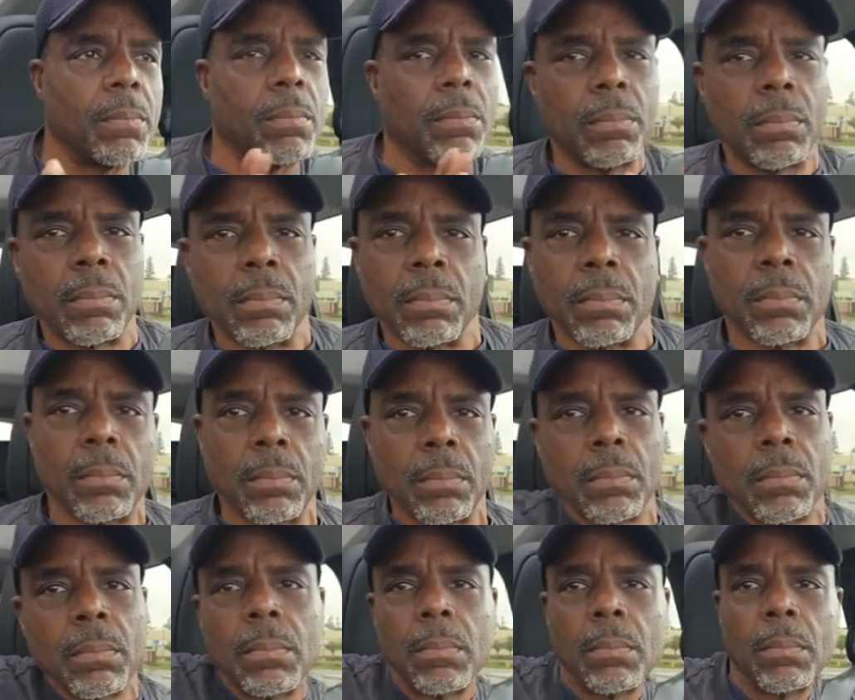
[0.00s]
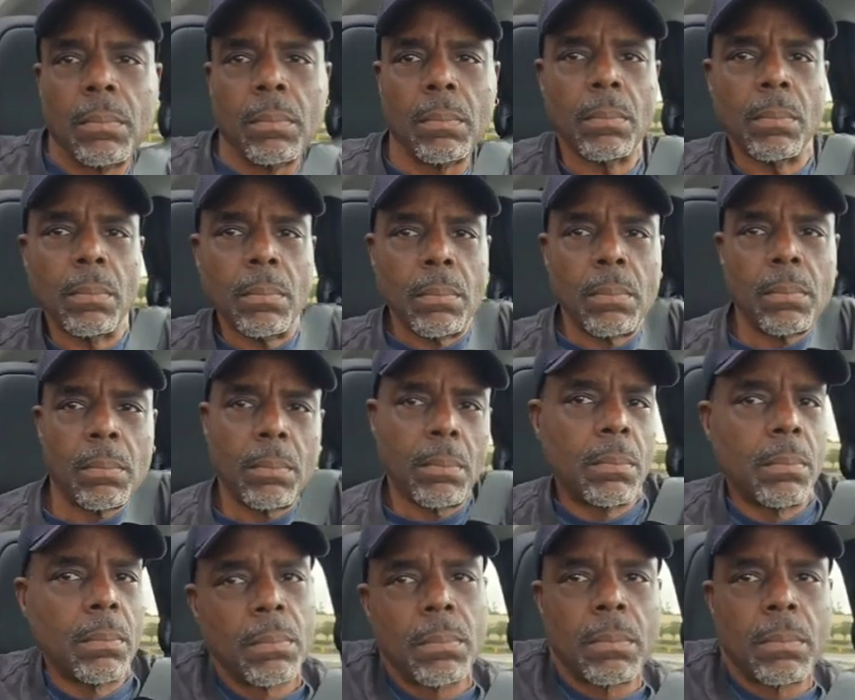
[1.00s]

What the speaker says: No one is speaking in this clip.